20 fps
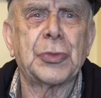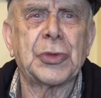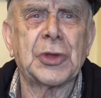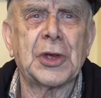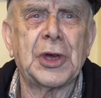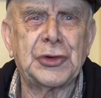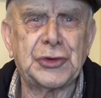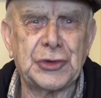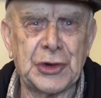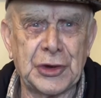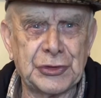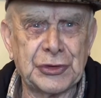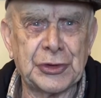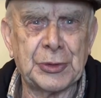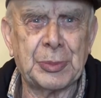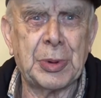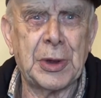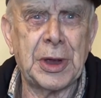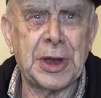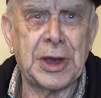and she has
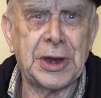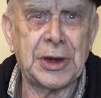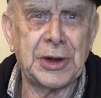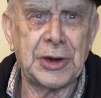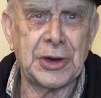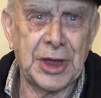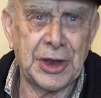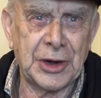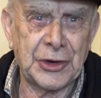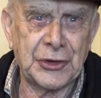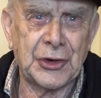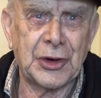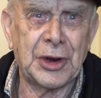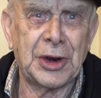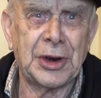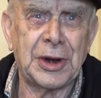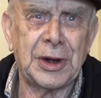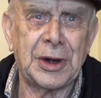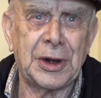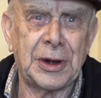the pain, yes,
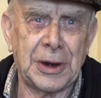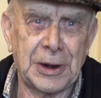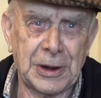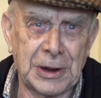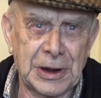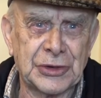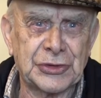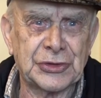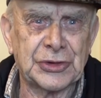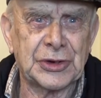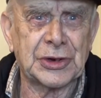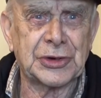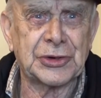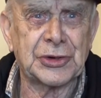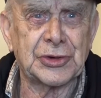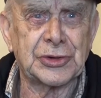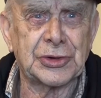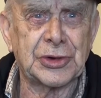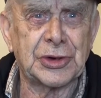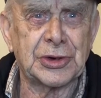in a lesser
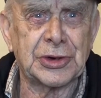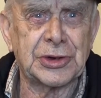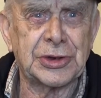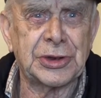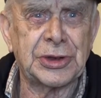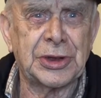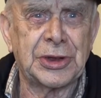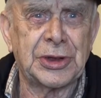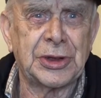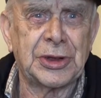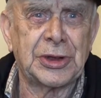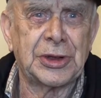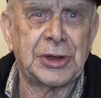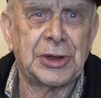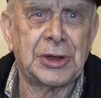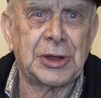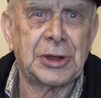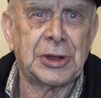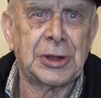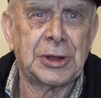degree.
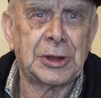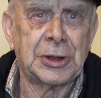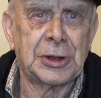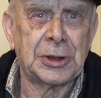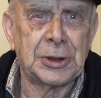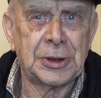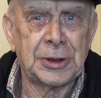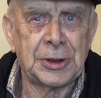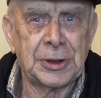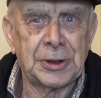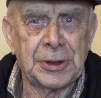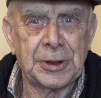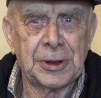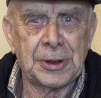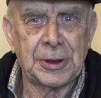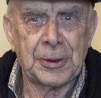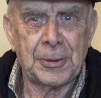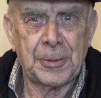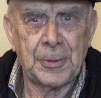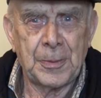Mm.
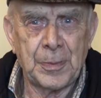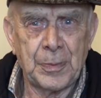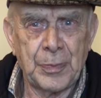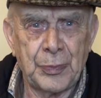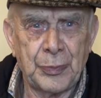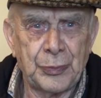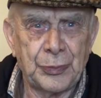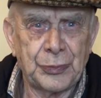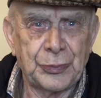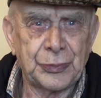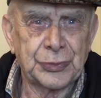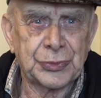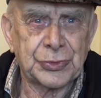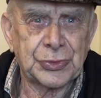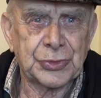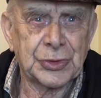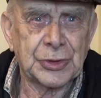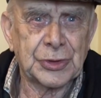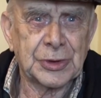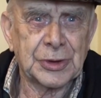But what did you think it
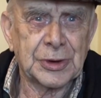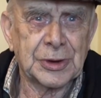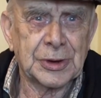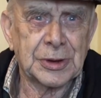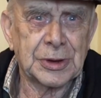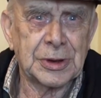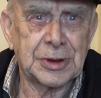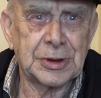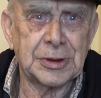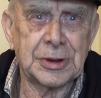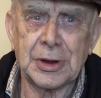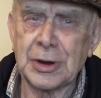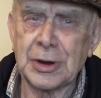was, or how?